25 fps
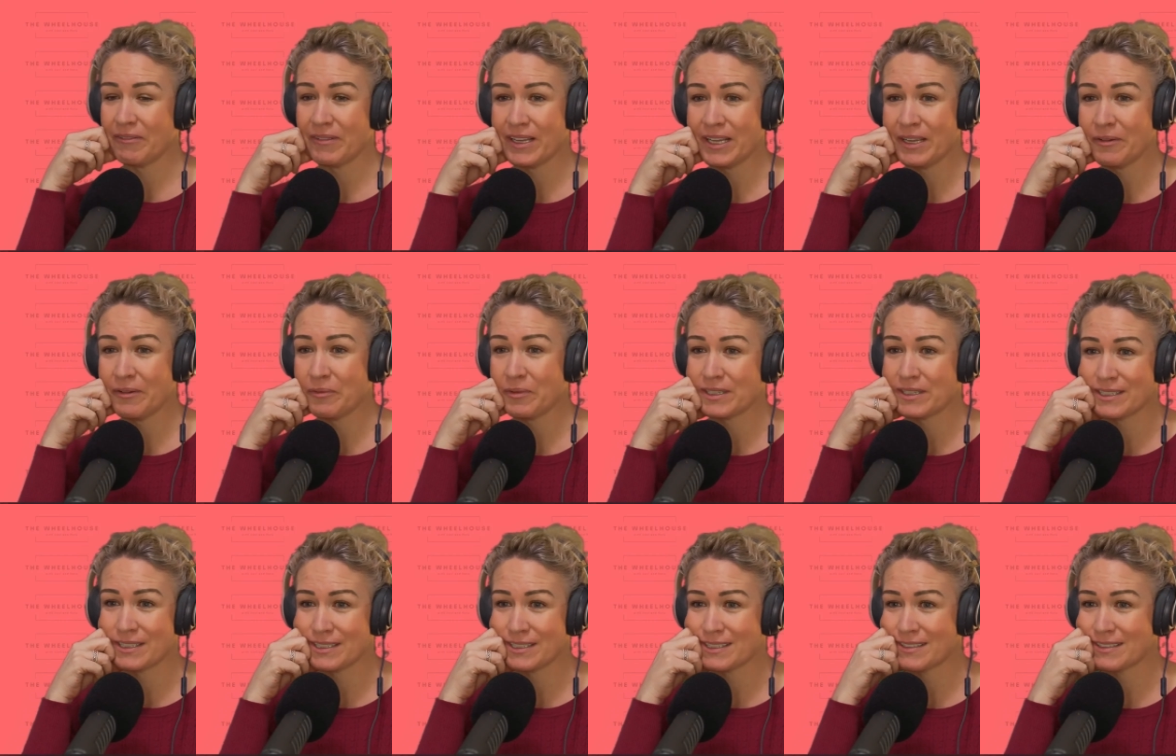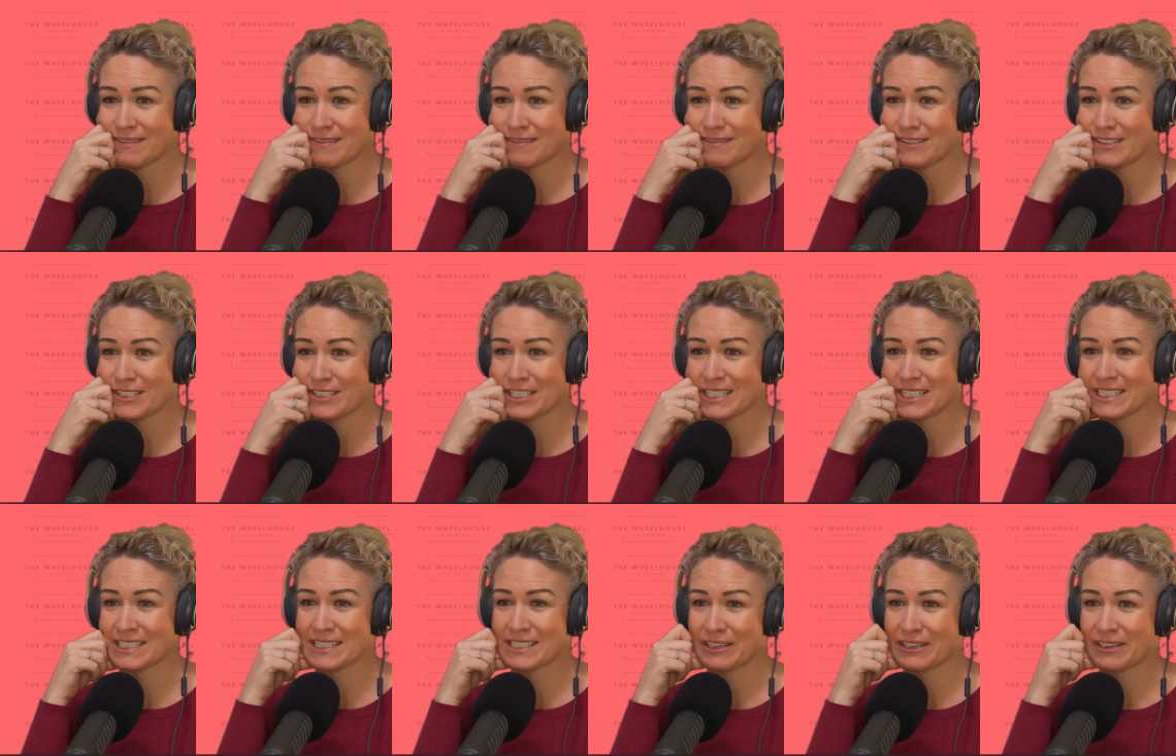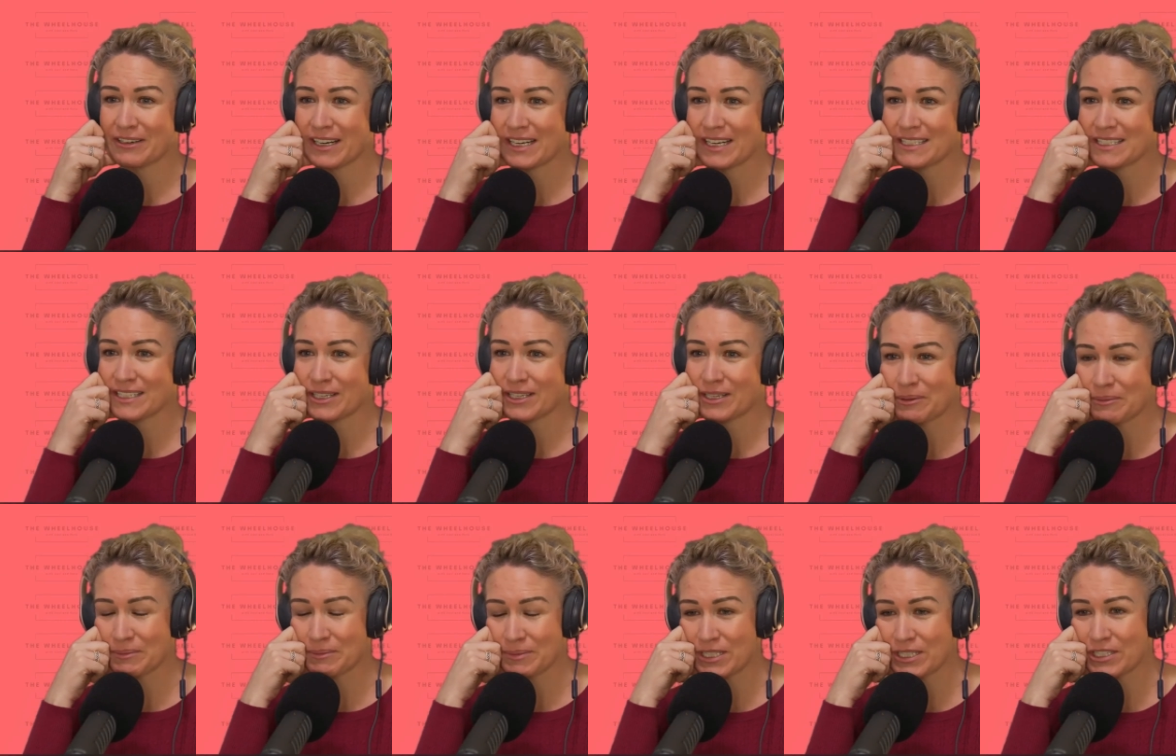it it was just a crazy
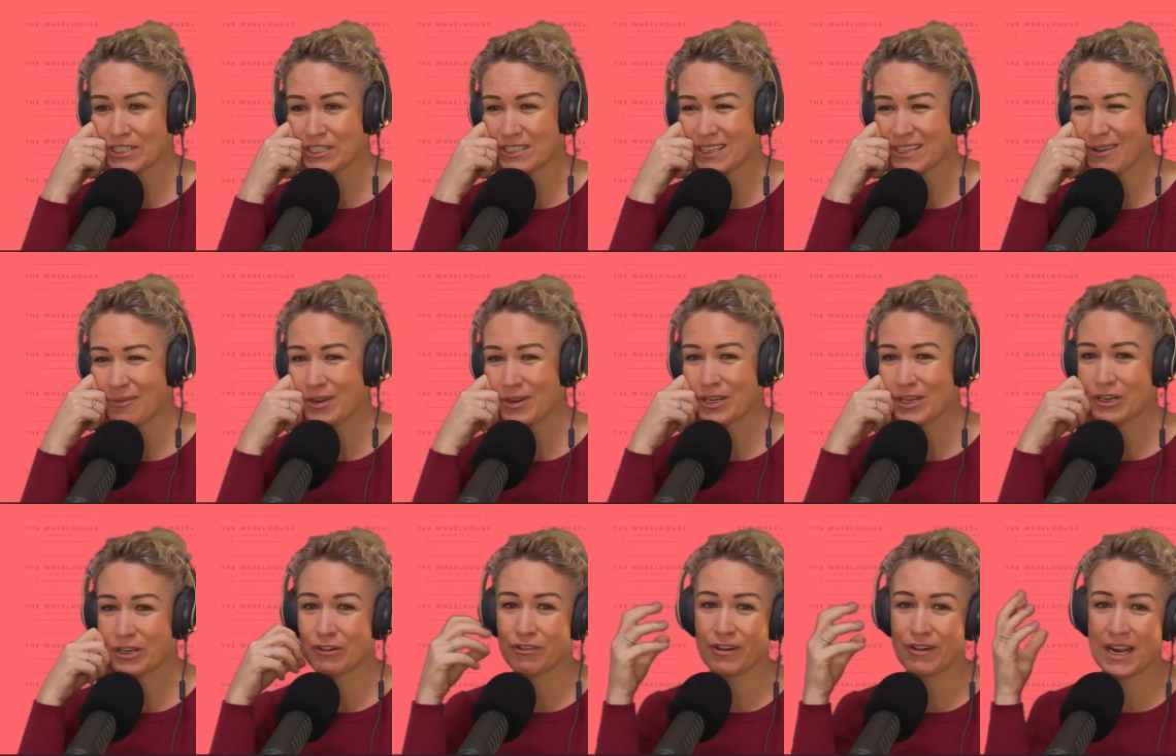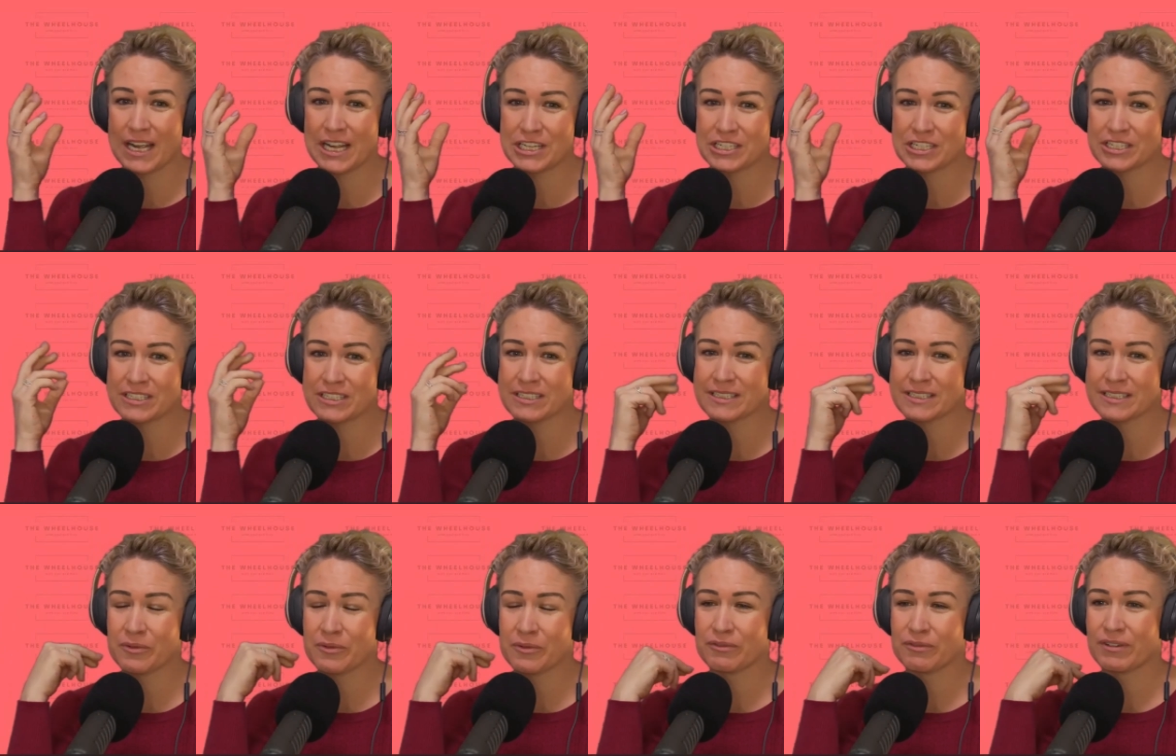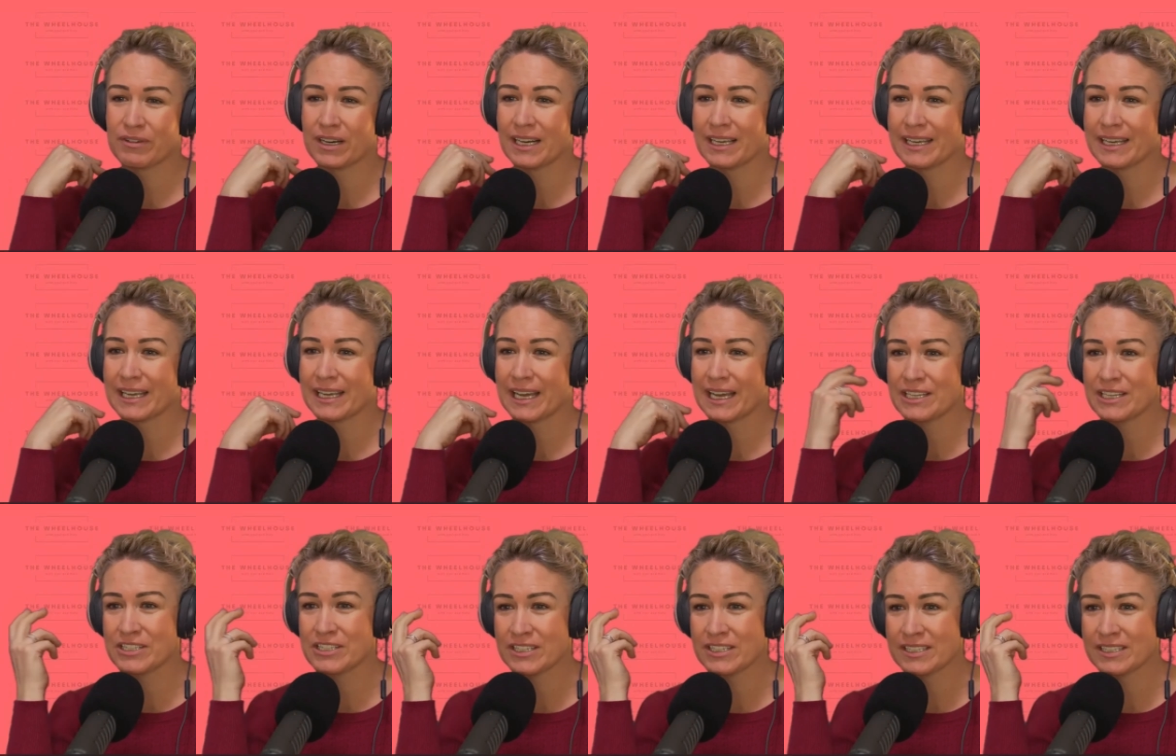competition. There were crashes, there were
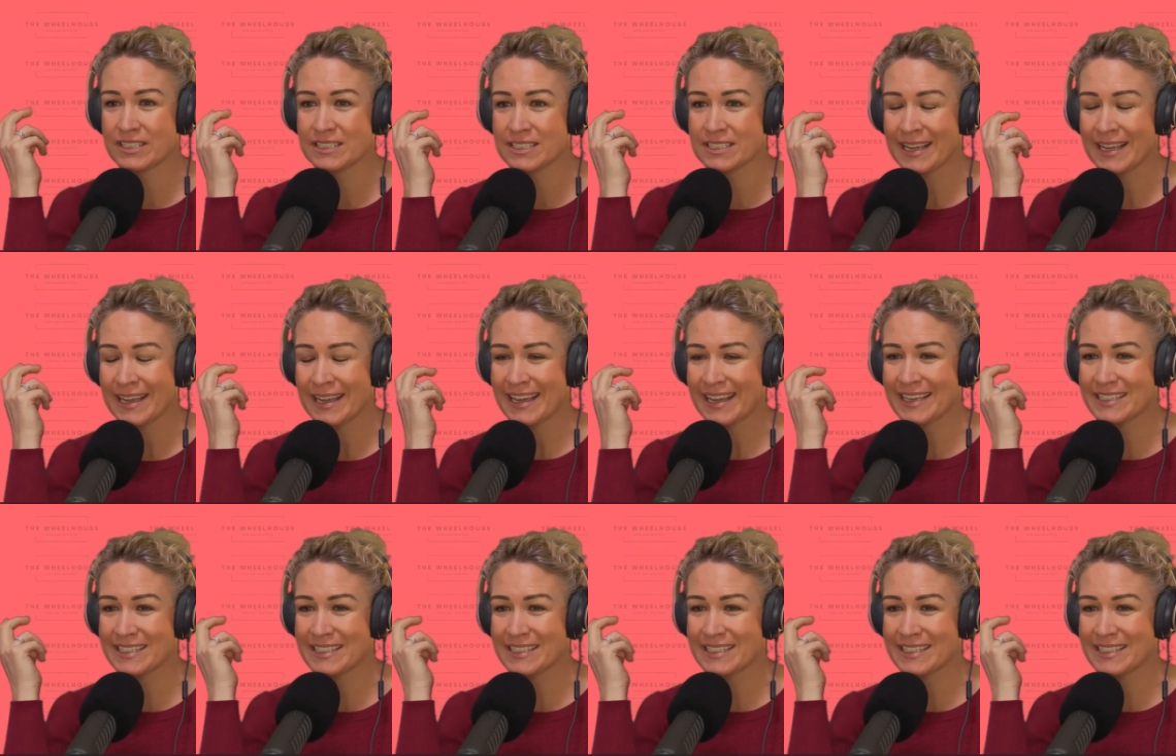relegations.